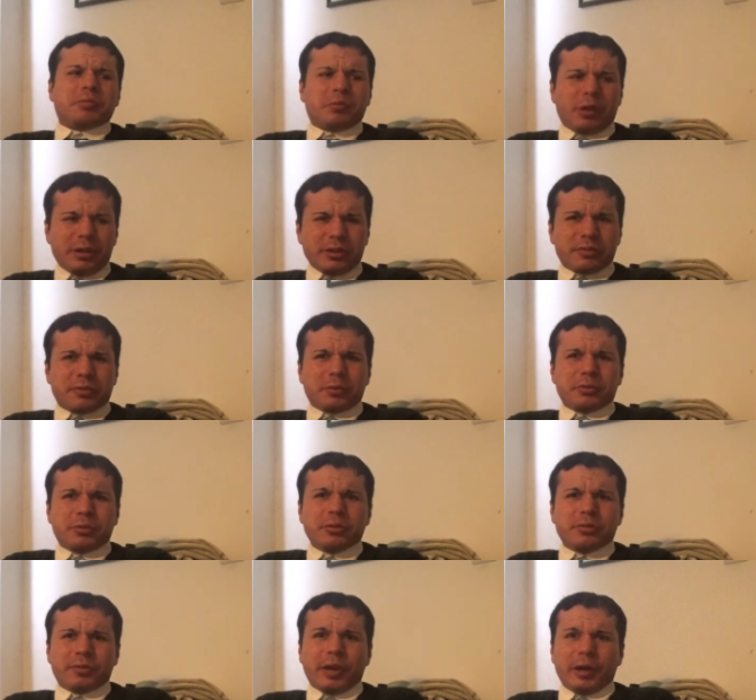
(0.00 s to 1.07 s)
wonderful
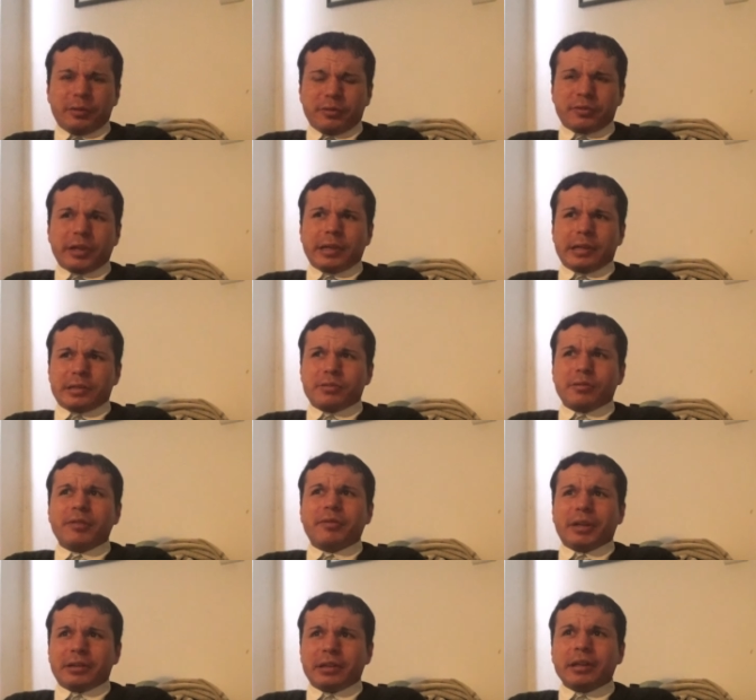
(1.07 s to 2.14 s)
newfound friends who I've
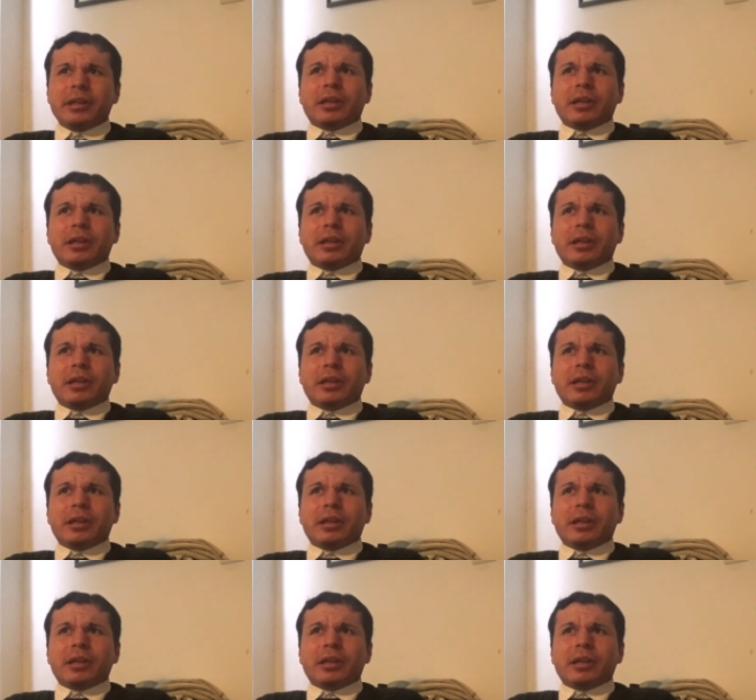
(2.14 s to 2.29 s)
had